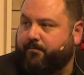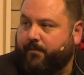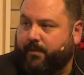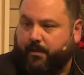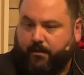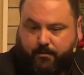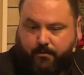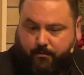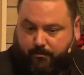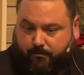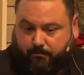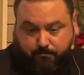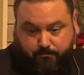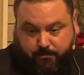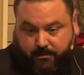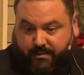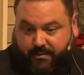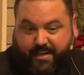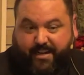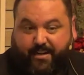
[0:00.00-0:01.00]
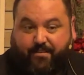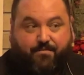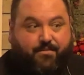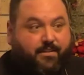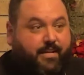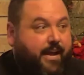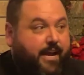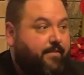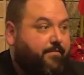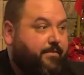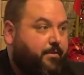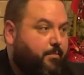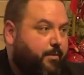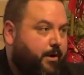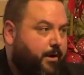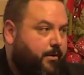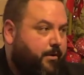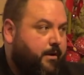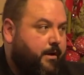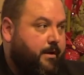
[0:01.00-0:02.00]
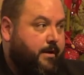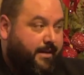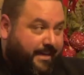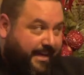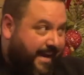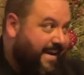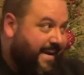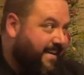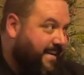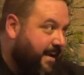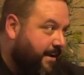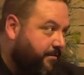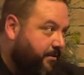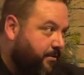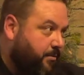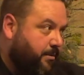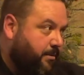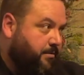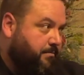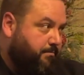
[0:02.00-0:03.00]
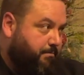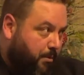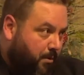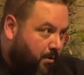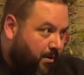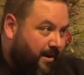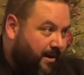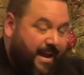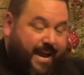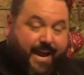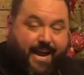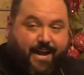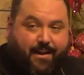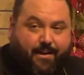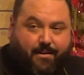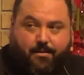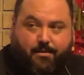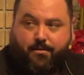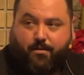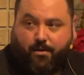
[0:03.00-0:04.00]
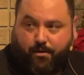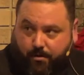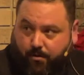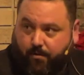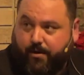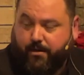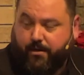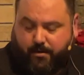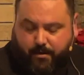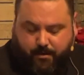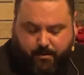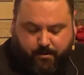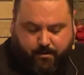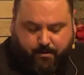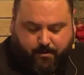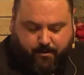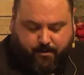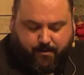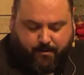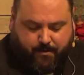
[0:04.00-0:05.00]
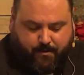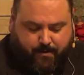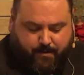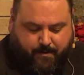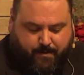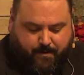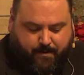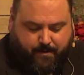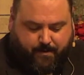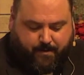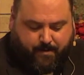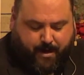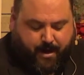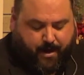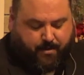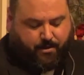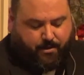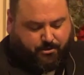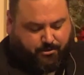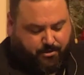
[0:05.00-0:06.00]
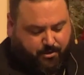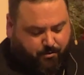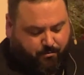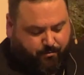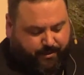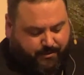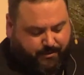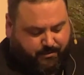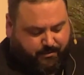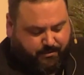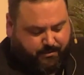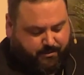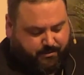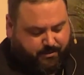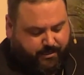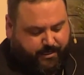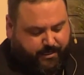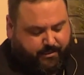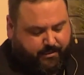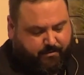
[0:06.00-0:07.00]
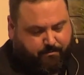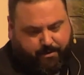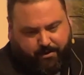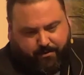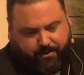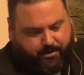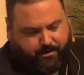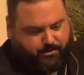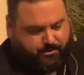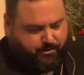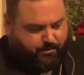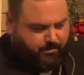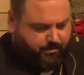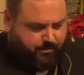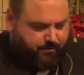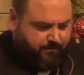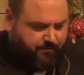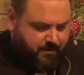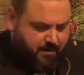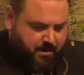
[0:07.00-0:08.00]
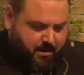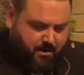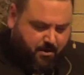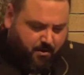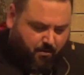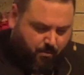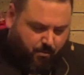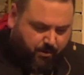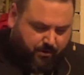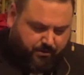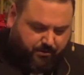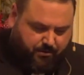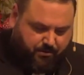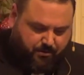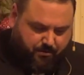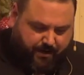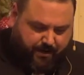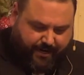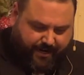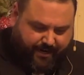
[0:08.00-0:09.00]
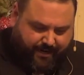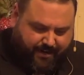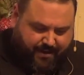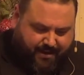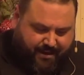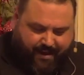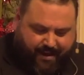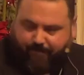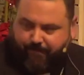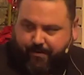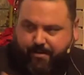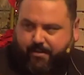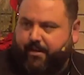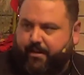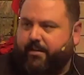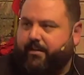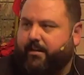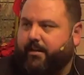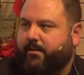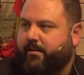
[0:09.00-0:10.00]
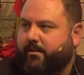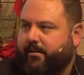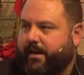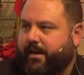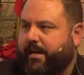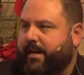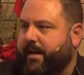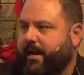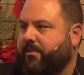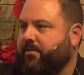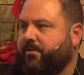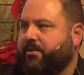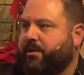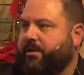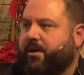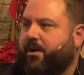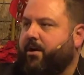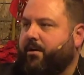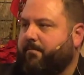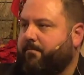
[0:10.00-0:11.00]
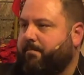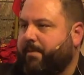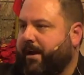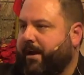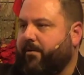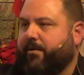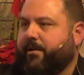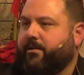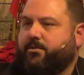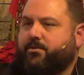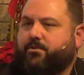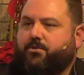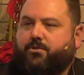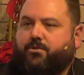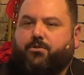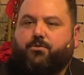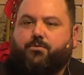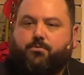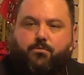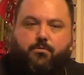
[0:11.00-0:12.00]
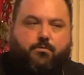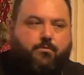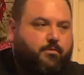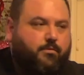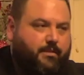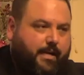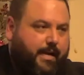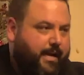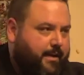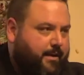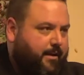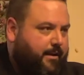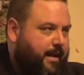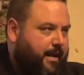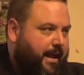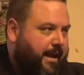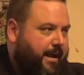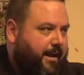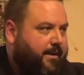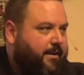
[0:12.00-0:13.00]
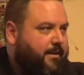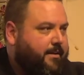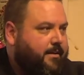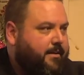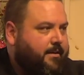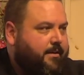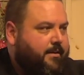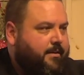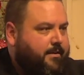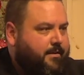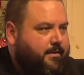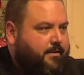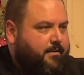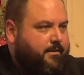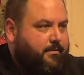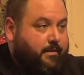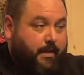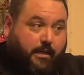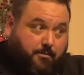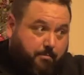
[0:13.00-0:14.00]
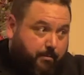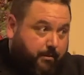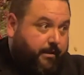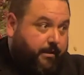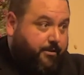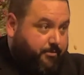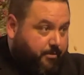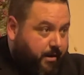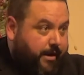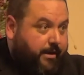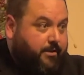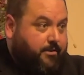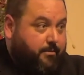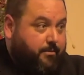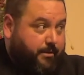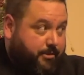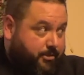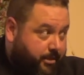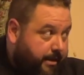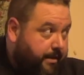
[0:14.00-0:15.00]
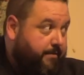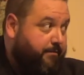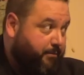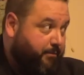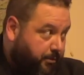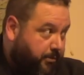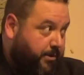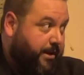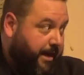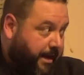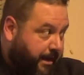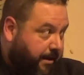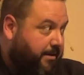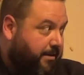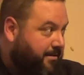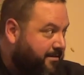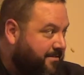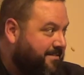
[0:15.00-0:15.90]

the city of David, where King David was born and anointed. And there's no reason to think that Mary and Joseph weren't doing everything that any other young parents do day to day, desperately trying to achieve routine.